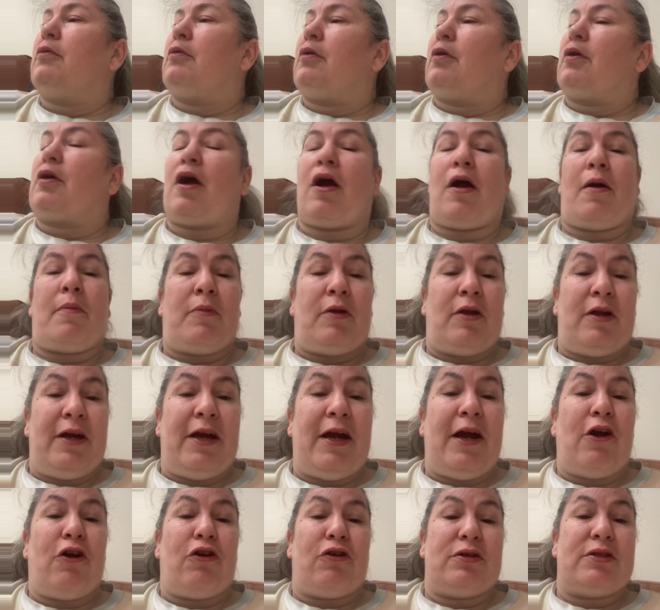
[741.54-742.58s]
Kamala
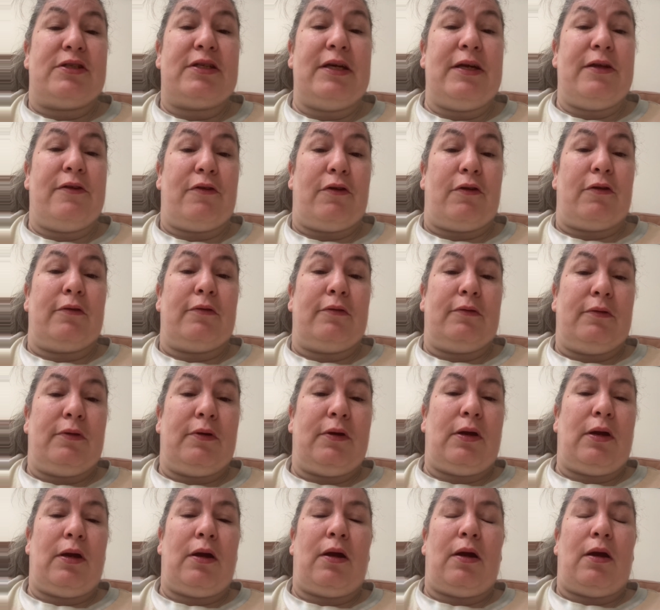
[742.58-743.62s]
Harris either.
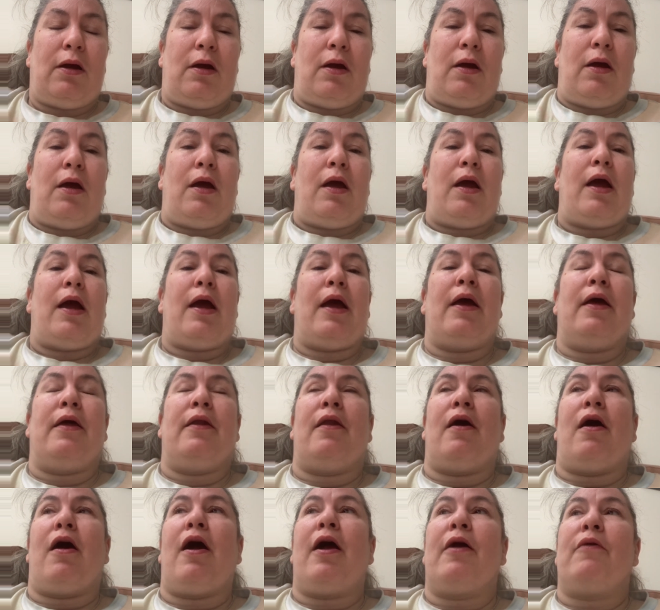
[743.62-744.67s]
And
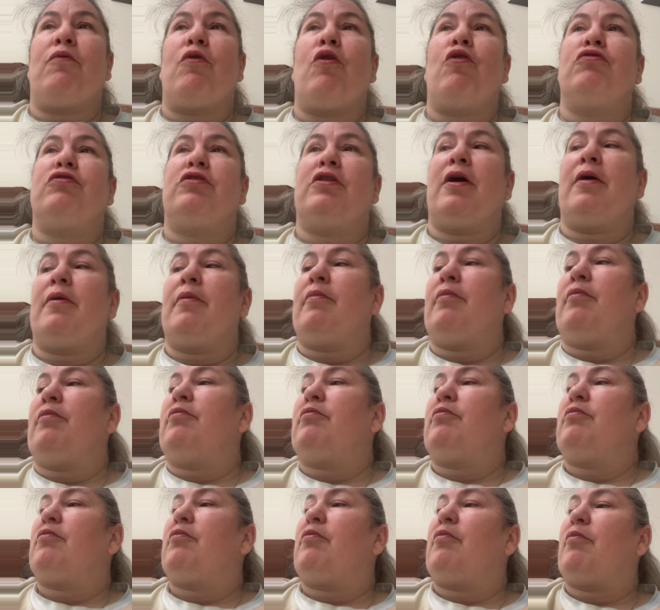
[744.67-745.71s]
I wrote
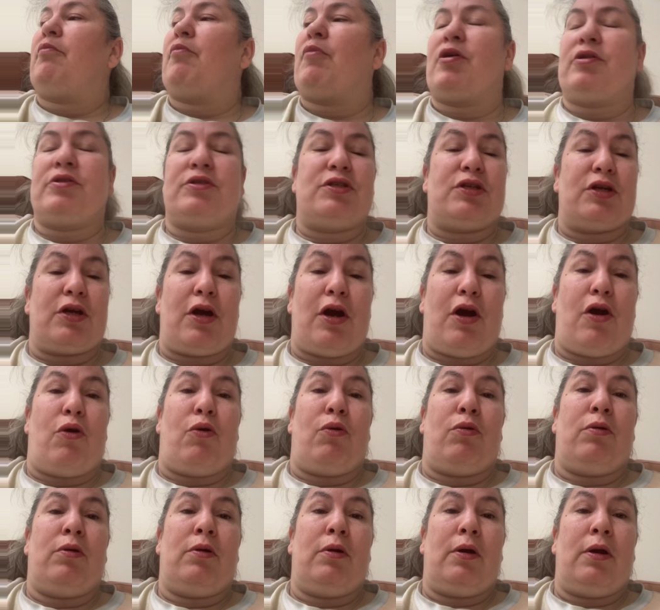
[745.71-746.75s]
them months ago.
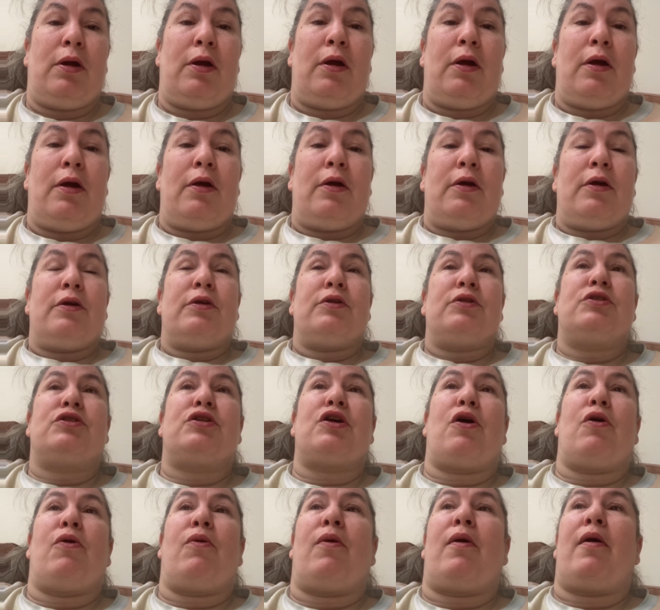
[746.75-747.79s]

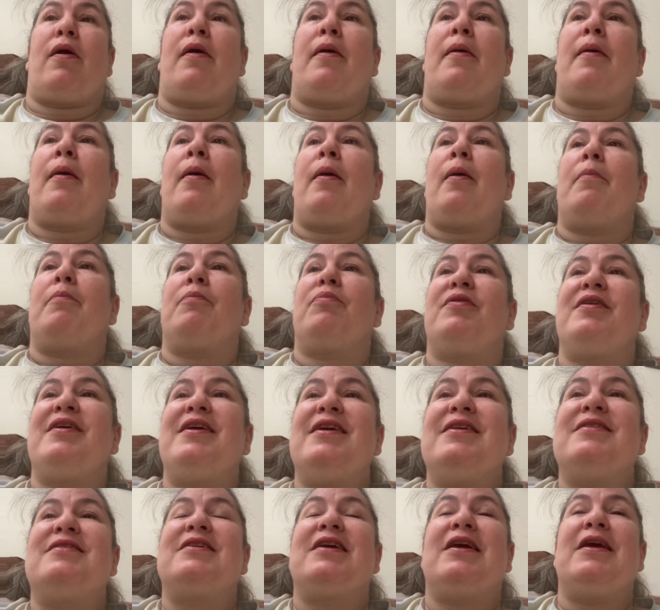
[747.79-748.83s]
So
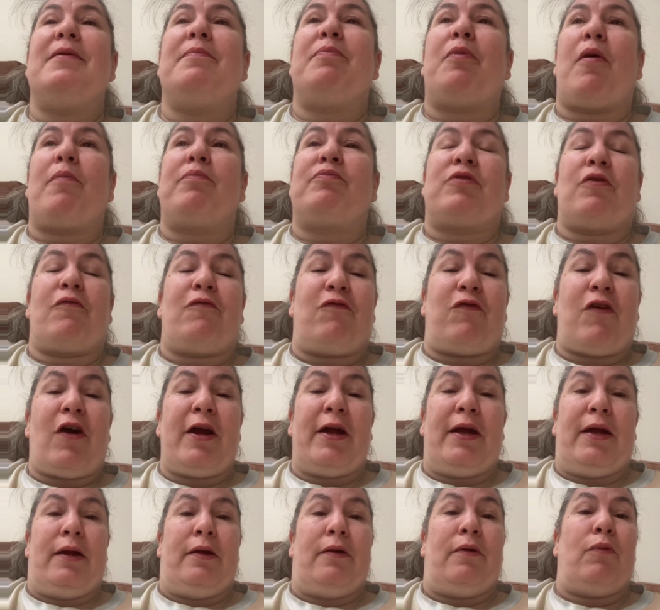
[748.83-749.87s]
please keep up the
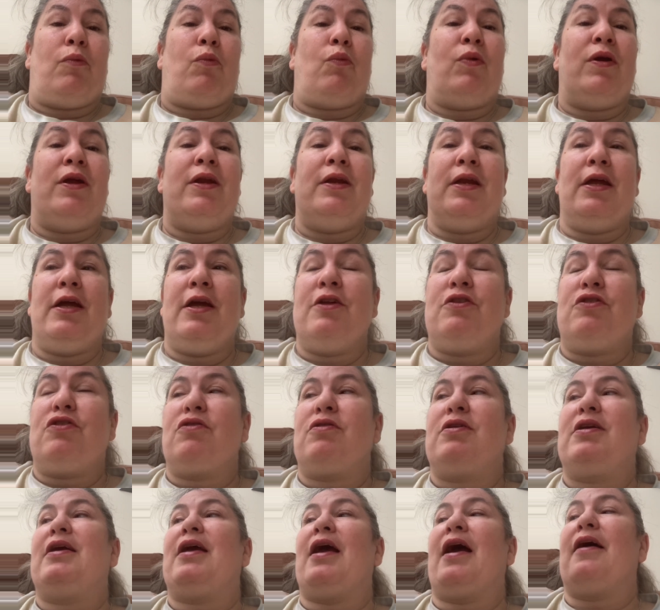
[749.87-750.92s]
fight. We need to
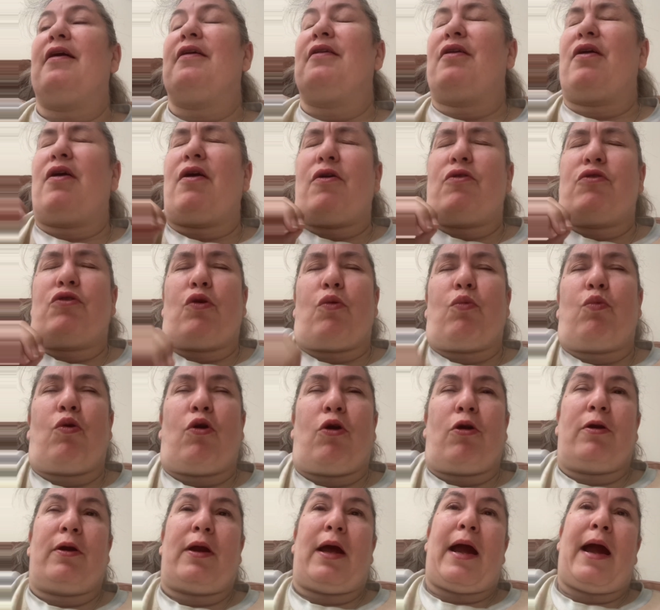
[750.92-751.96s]
get the
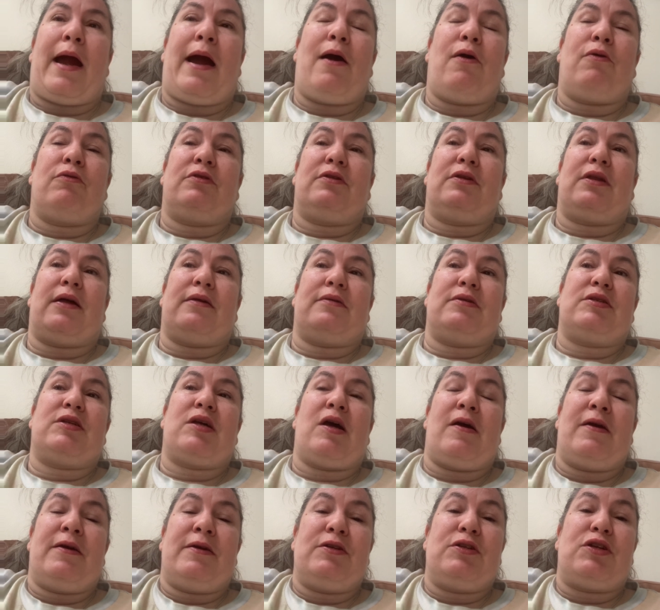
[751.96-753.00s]
word out that
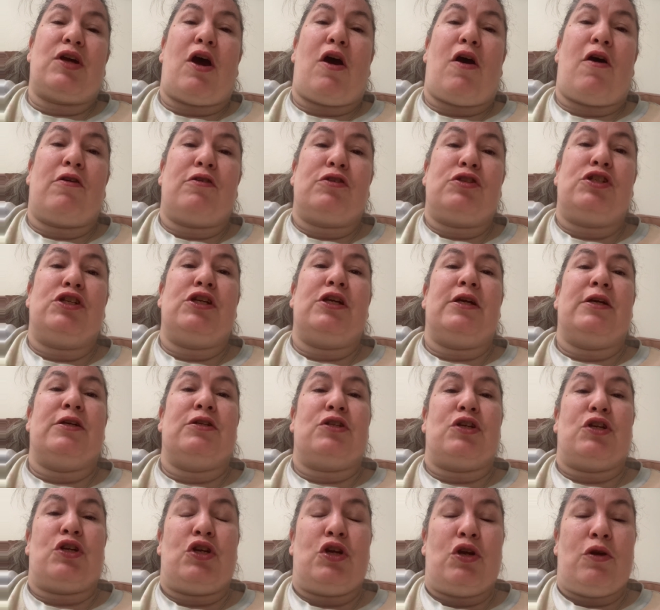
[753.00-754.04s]
Scientology
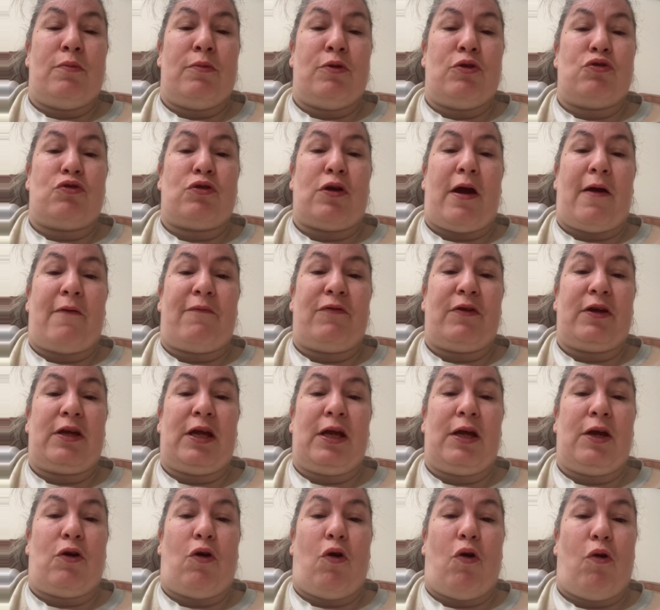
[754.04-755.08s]
is a human
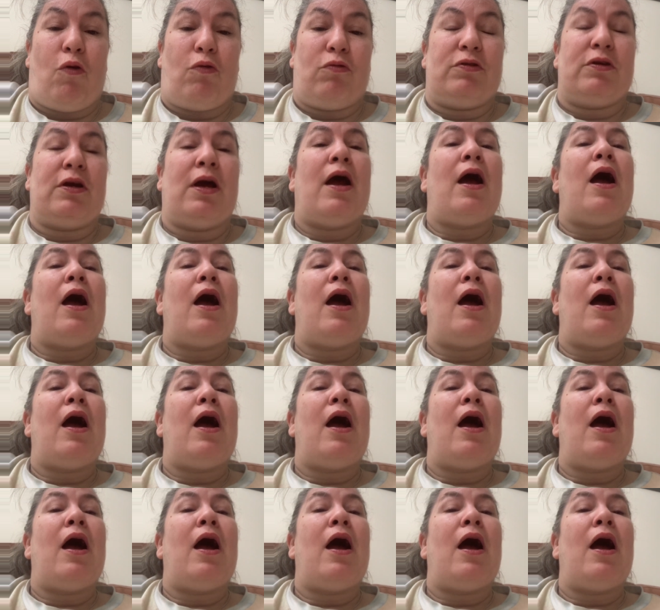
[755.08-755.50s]
trafficking cult.